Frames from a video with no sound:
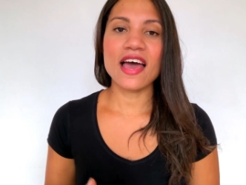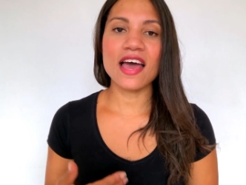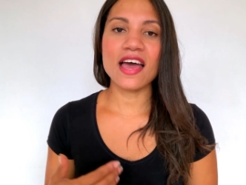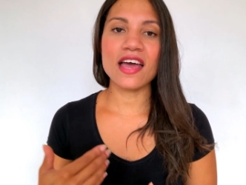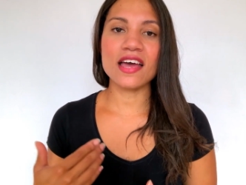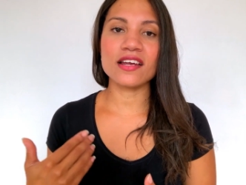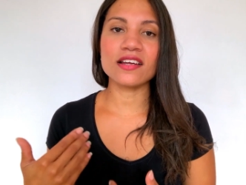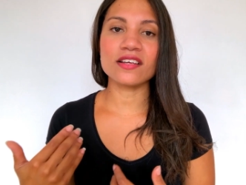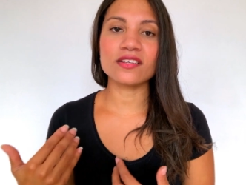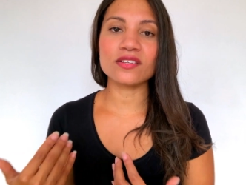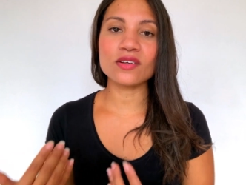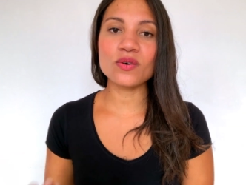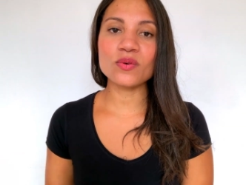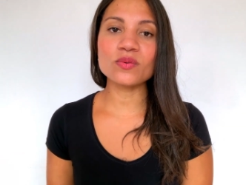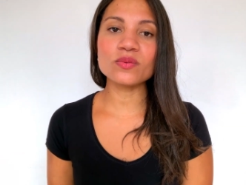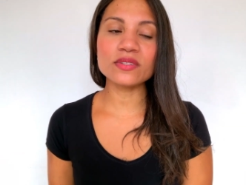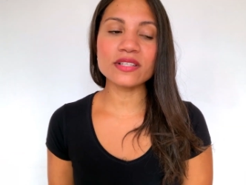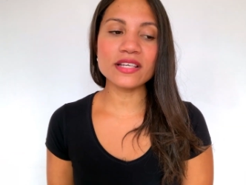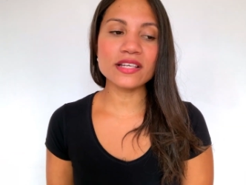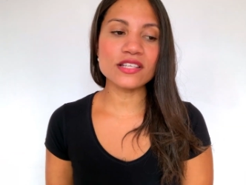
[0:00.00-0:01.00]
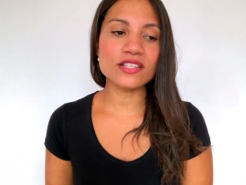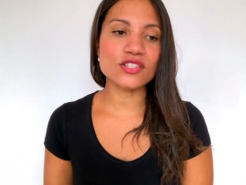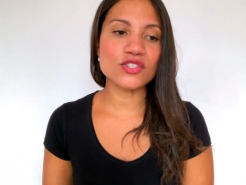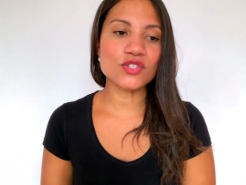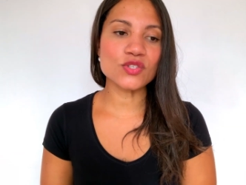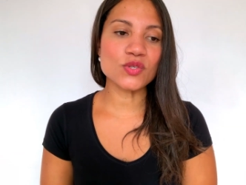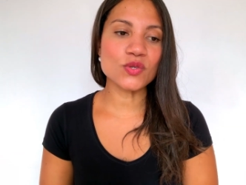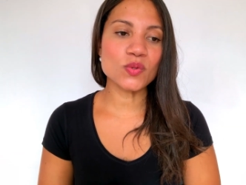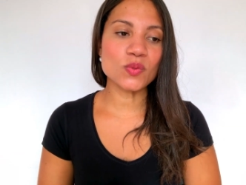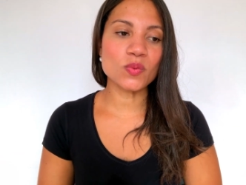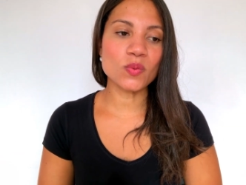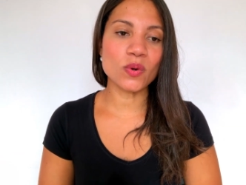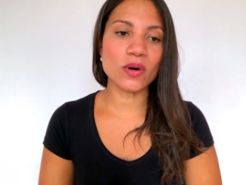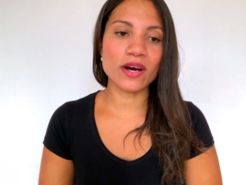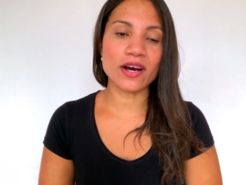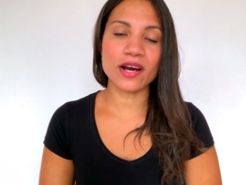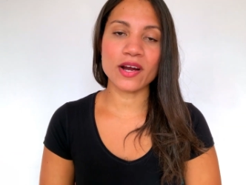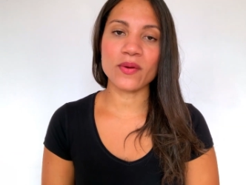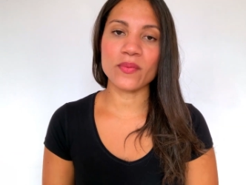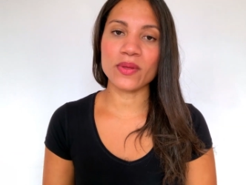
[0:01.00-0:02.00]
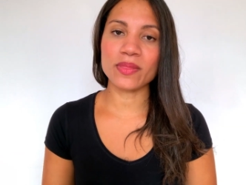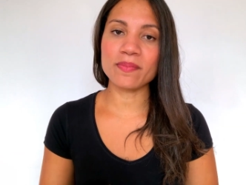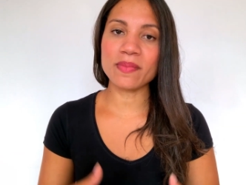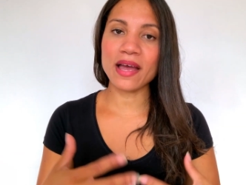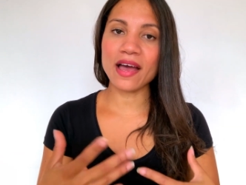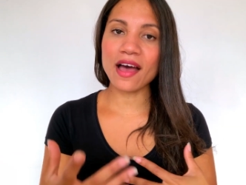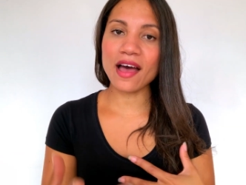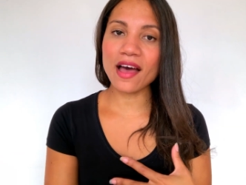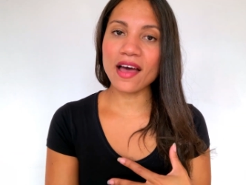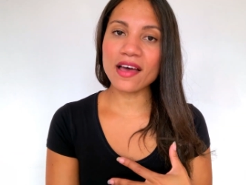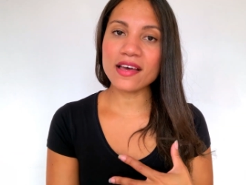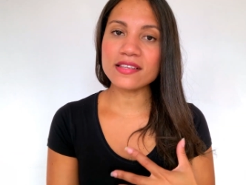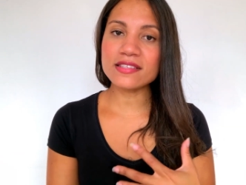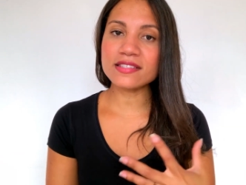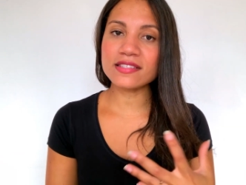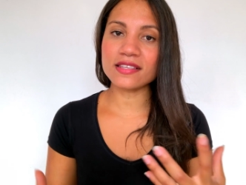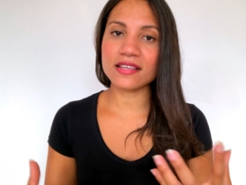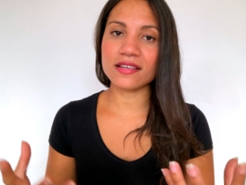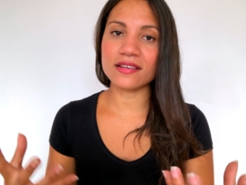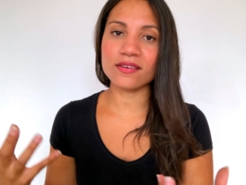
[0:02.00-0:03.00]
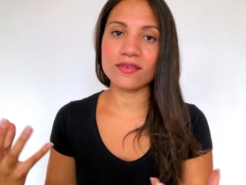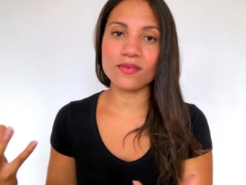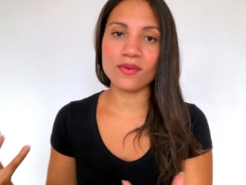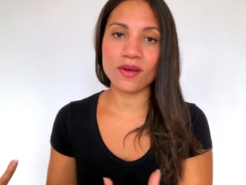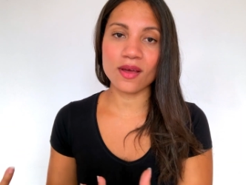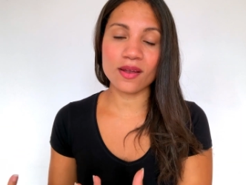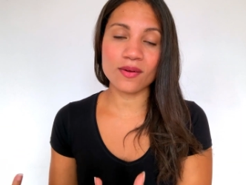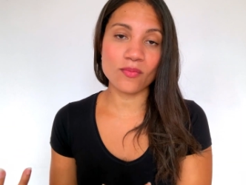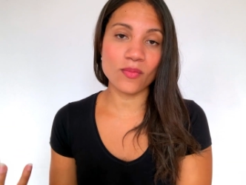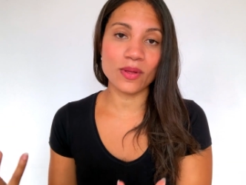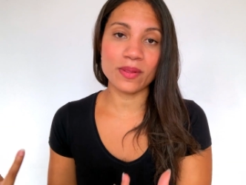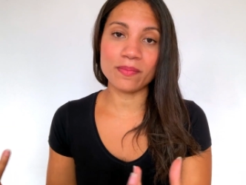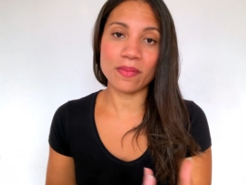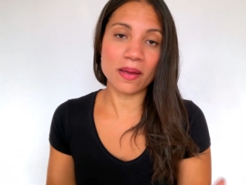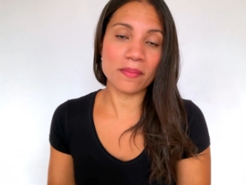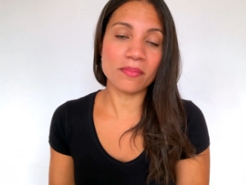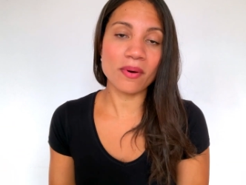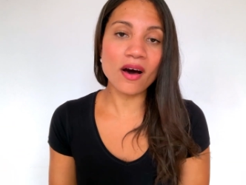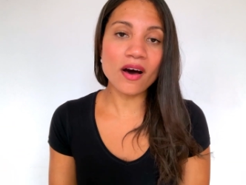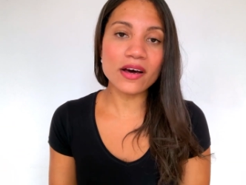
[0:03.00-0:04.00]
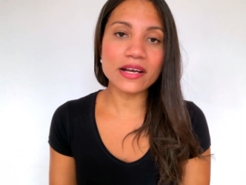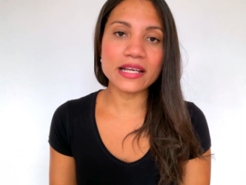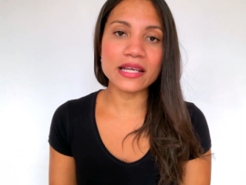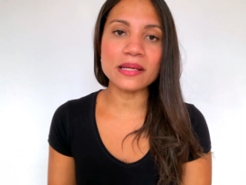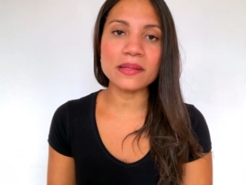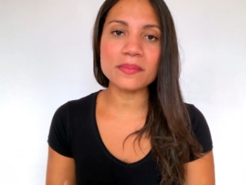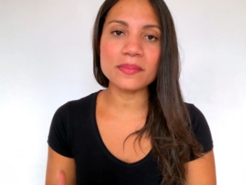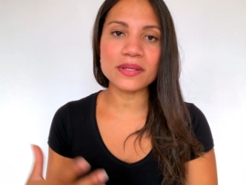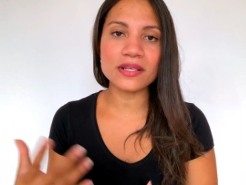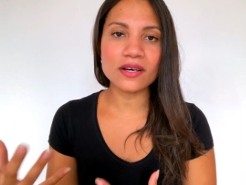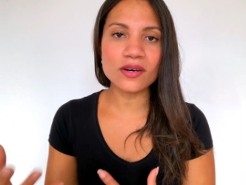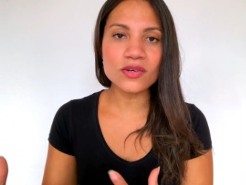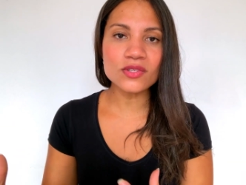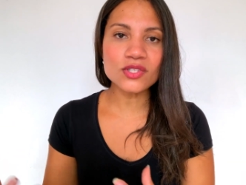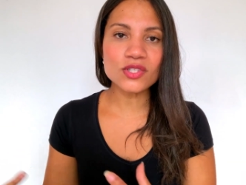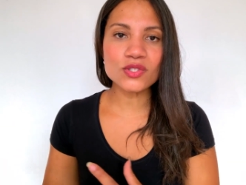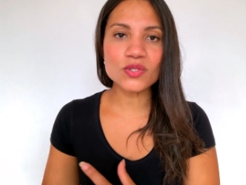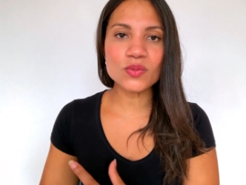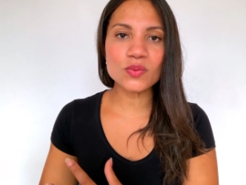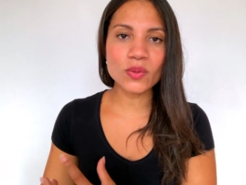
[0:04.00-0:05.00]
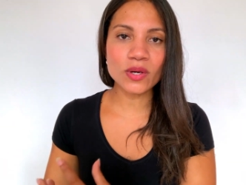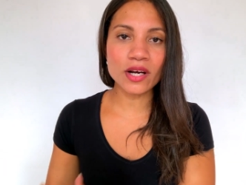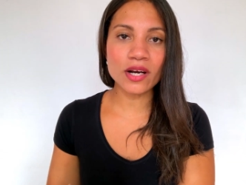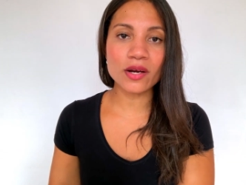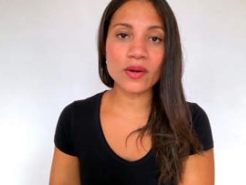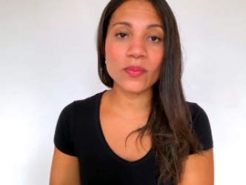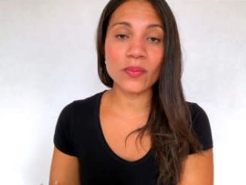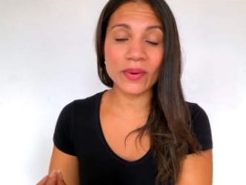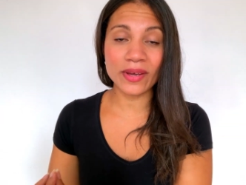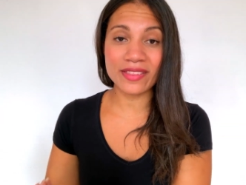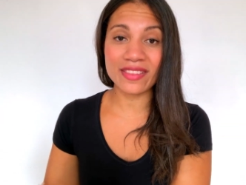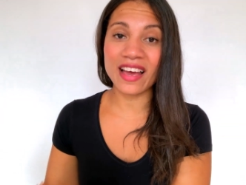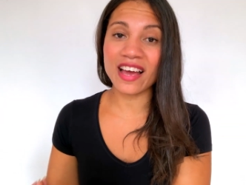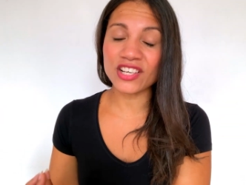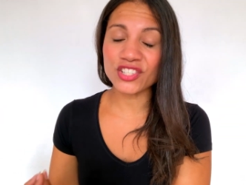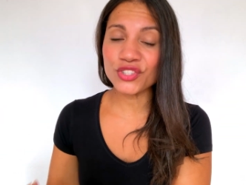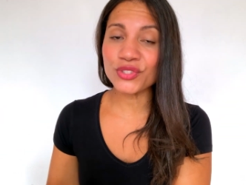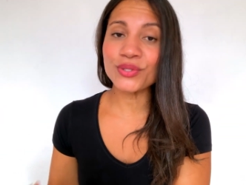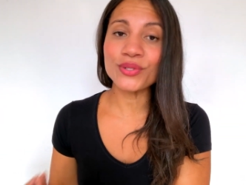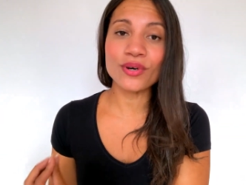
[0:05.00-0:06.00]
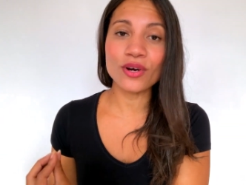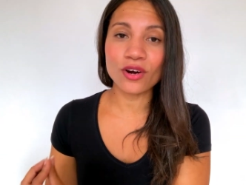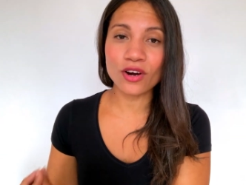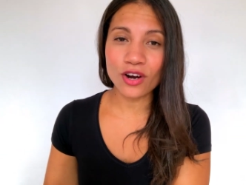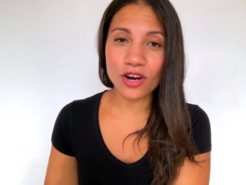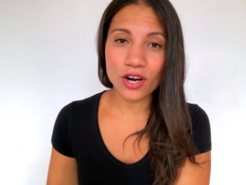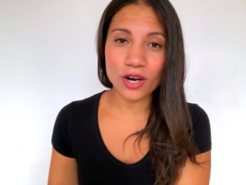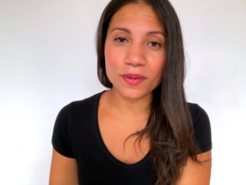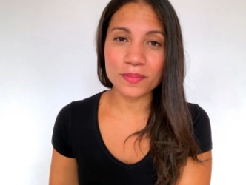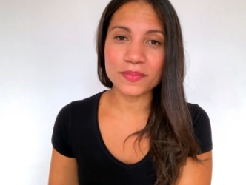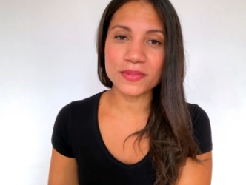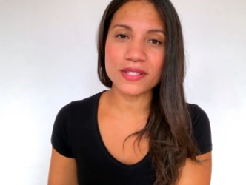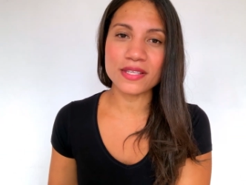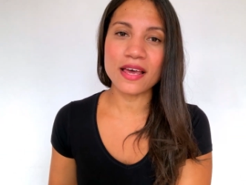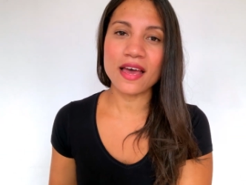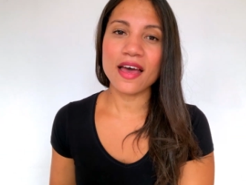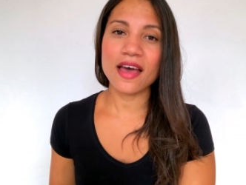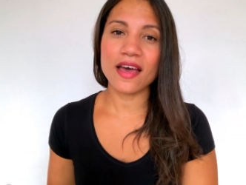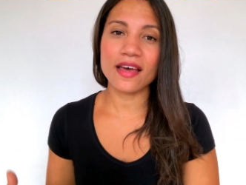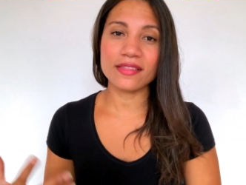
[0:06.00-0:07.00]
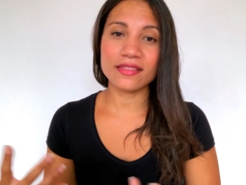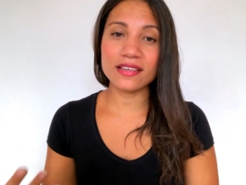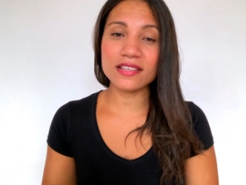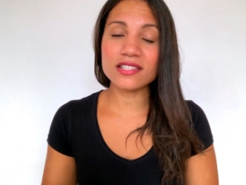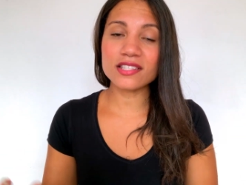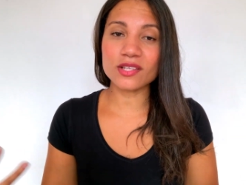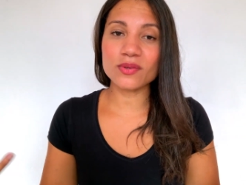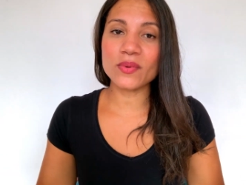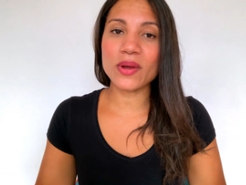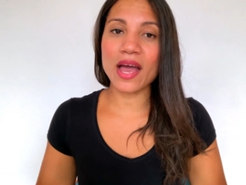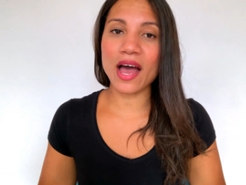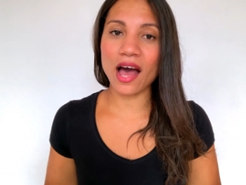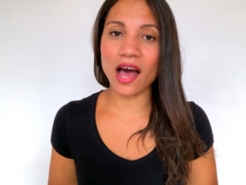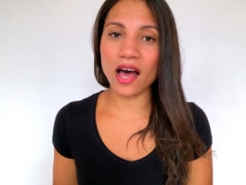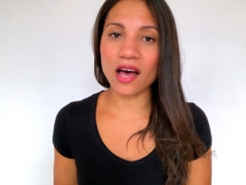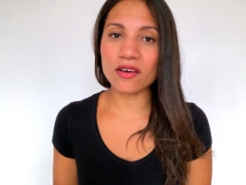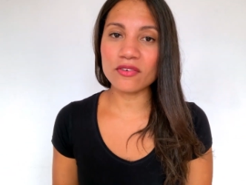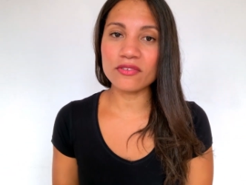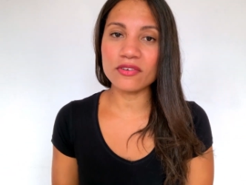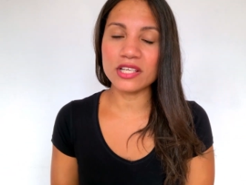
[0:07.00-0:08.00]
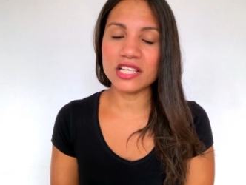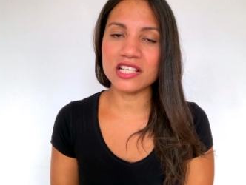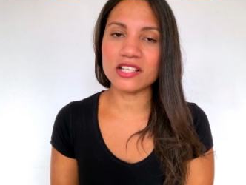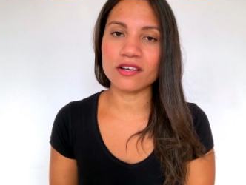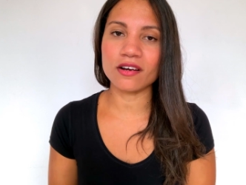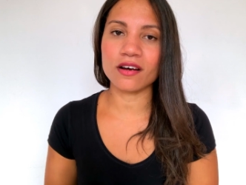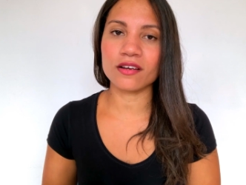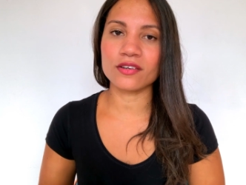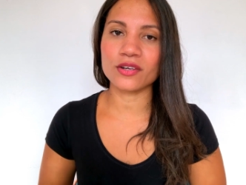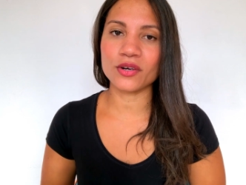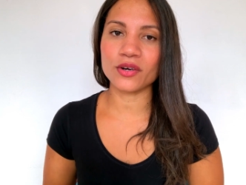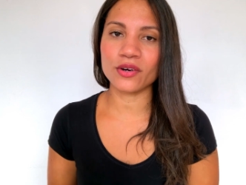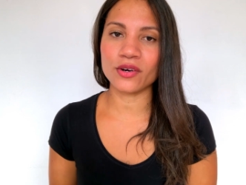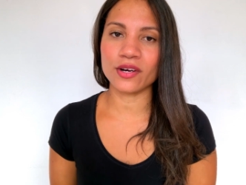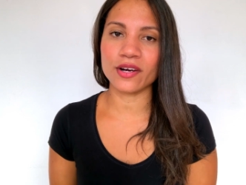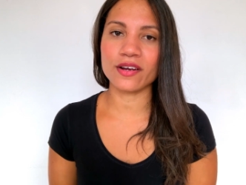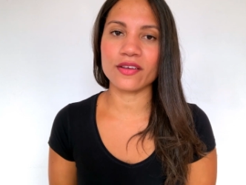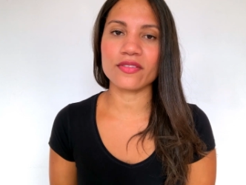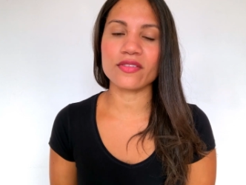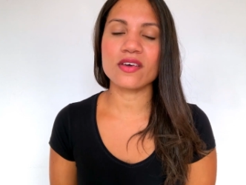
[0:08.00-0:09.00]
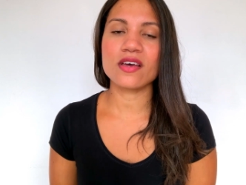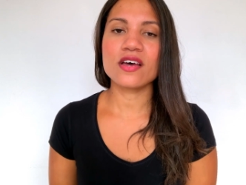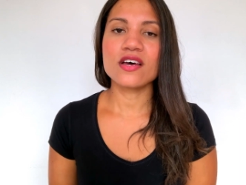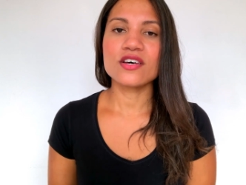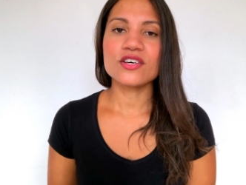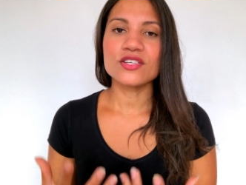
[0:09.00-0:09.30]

and not only to work with my hands and with my body, but also to work with actual herbs and things that we have here on earth.